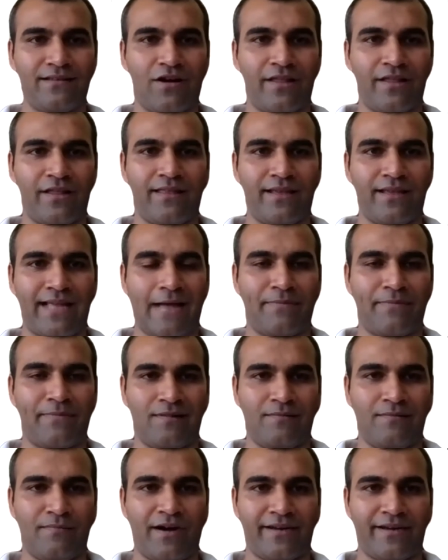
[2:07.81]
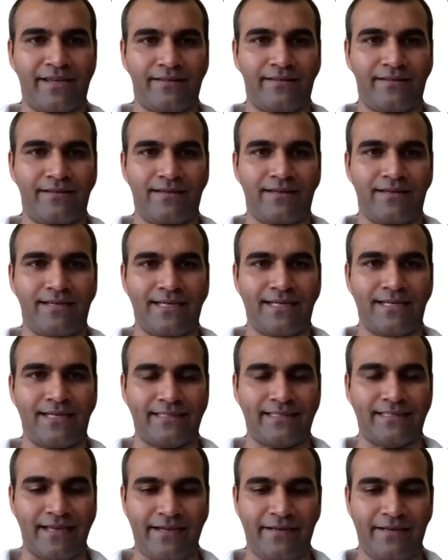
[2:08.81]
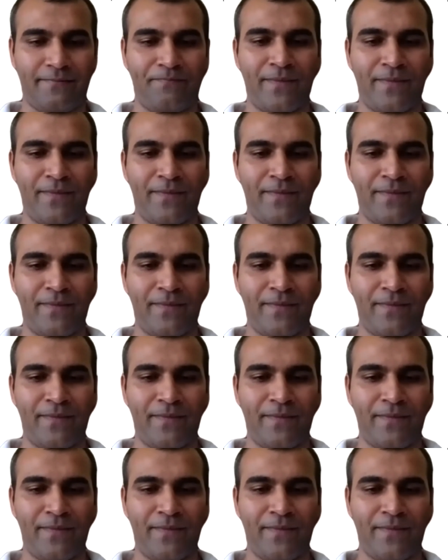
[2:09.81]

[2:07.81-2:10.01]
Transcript: on the capital market side.